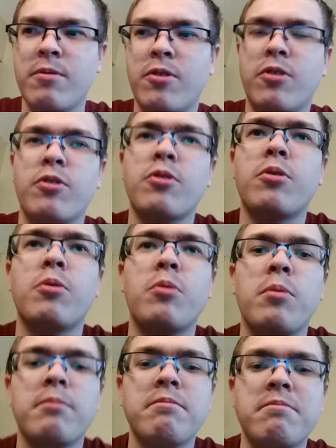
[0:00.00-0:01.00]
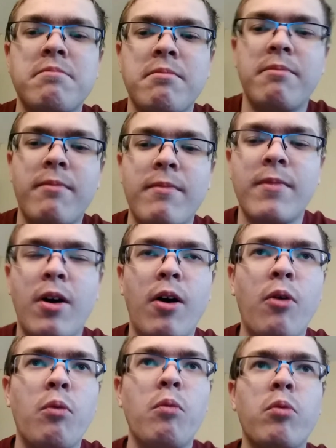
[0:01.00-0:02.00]
So,
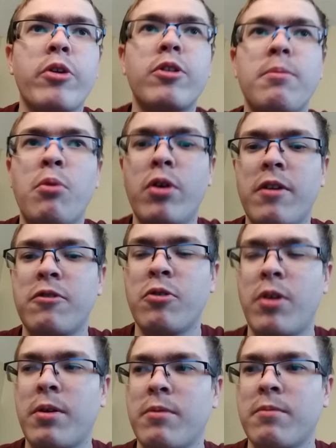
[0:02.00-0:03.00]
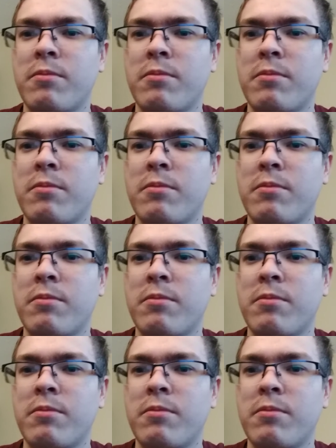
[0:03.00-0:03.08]
what's the point of doing